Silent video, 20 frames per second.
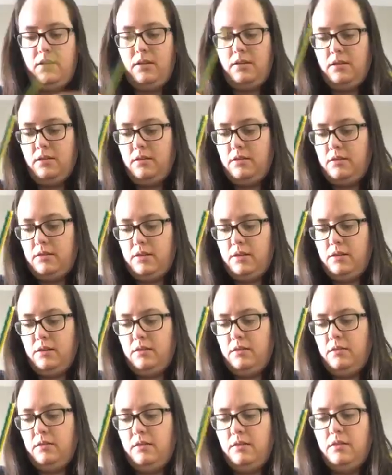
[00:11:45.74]
until
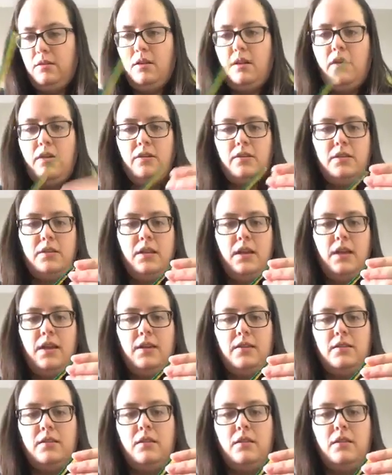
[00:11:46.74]
our snake is